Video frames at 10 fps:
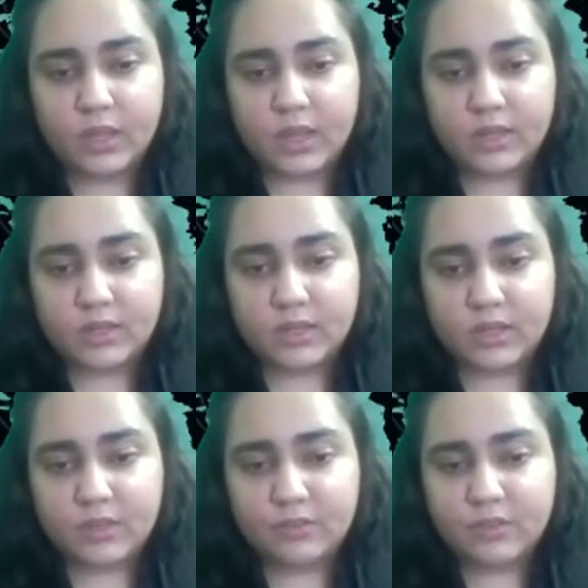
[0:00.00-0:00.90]
And
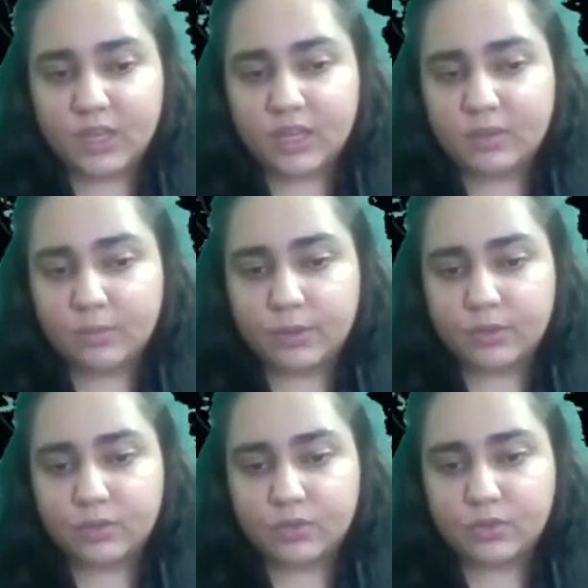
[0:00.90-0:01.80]
if the
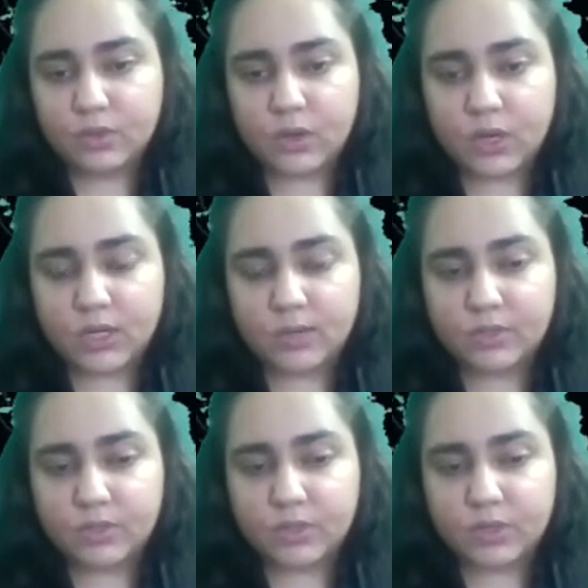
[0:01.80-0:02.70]
input to the hard
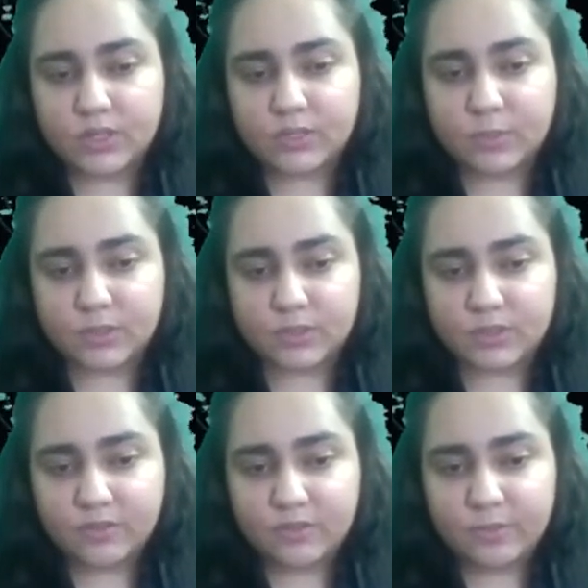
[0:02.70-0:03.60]
limiter is
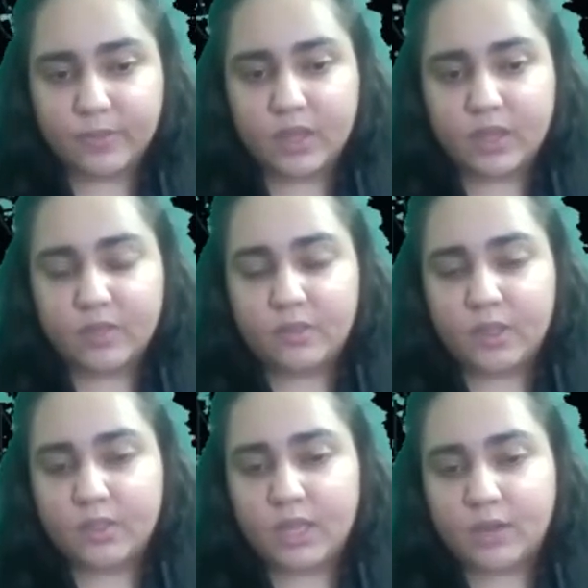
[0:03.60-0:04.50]
positive,
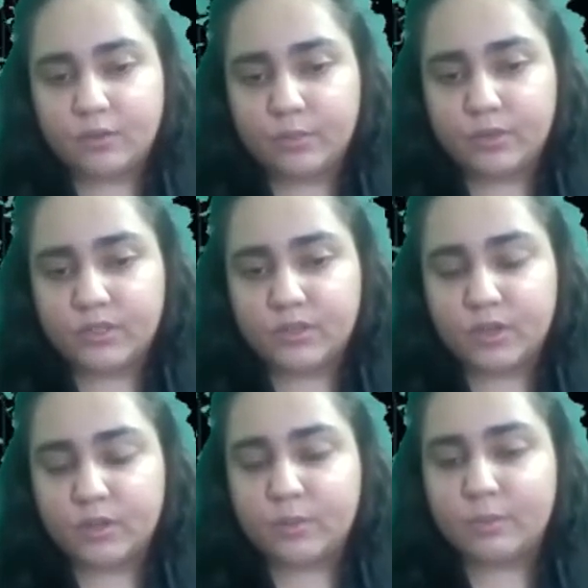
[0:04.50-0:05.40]
then the output is
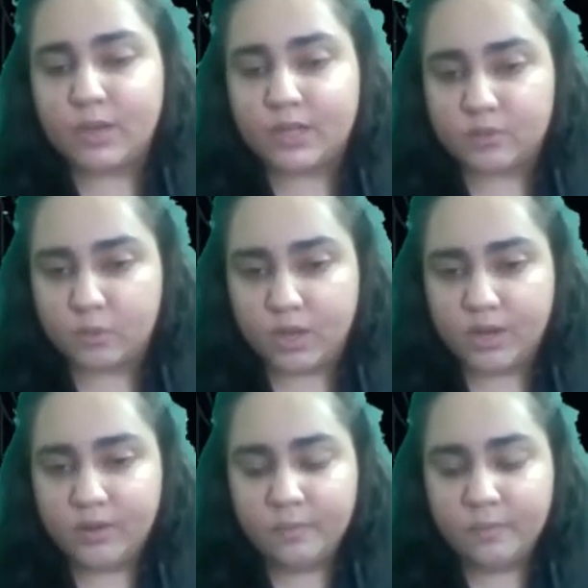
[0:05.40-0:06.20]
going to be plus 1.